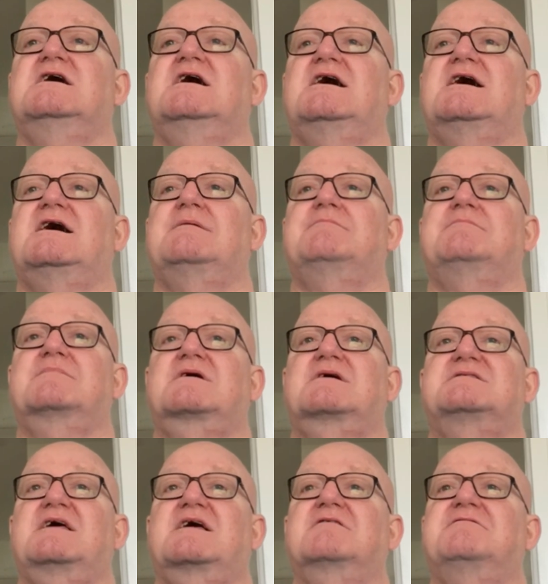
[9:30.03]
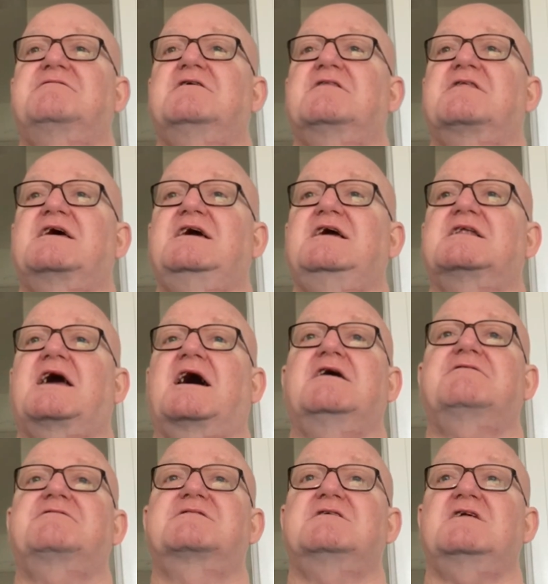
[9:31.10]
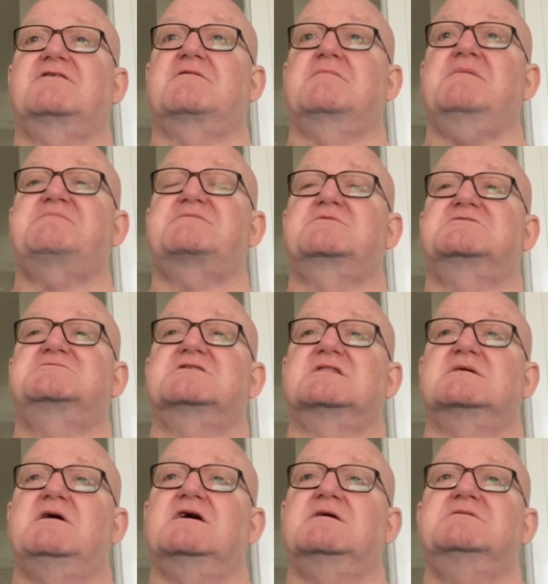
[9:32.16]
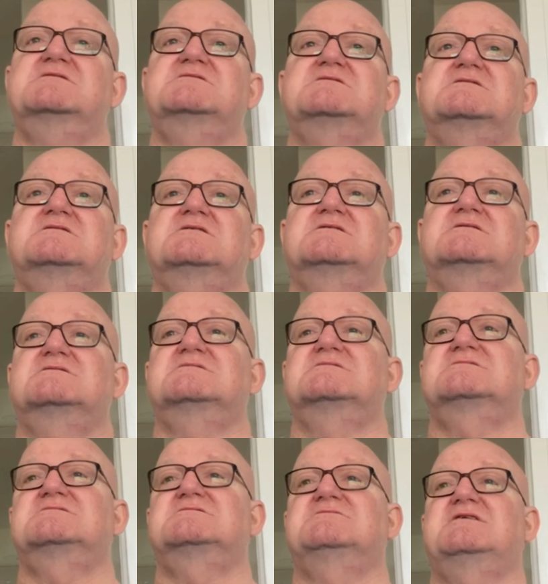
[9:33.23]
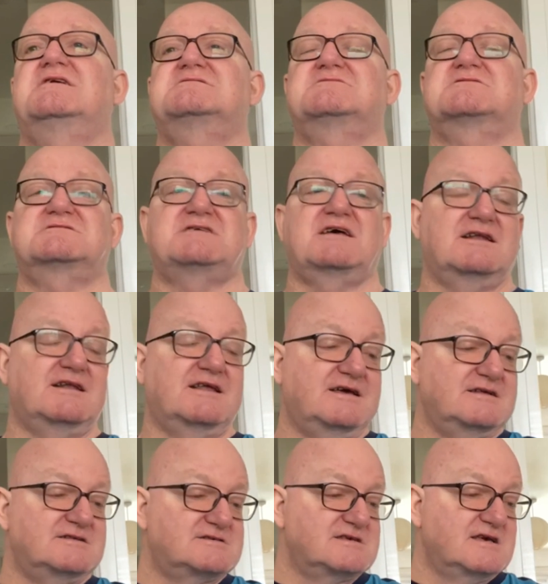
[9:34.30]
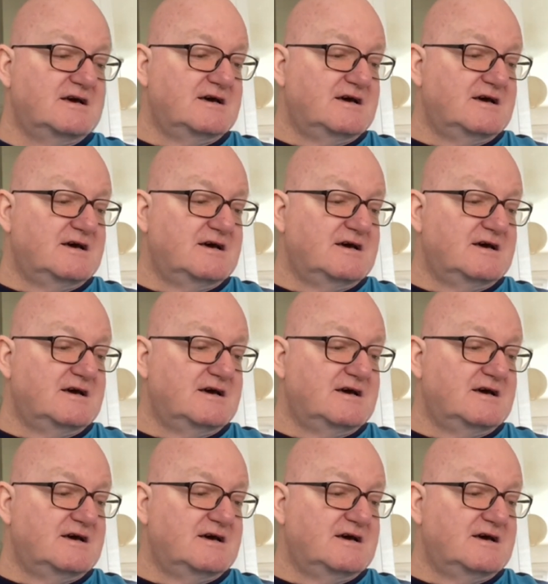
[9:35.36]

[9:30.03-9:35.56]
because they can feel the heat now, certainly from Ipswich at the moment, and to a lesser extent Leeds,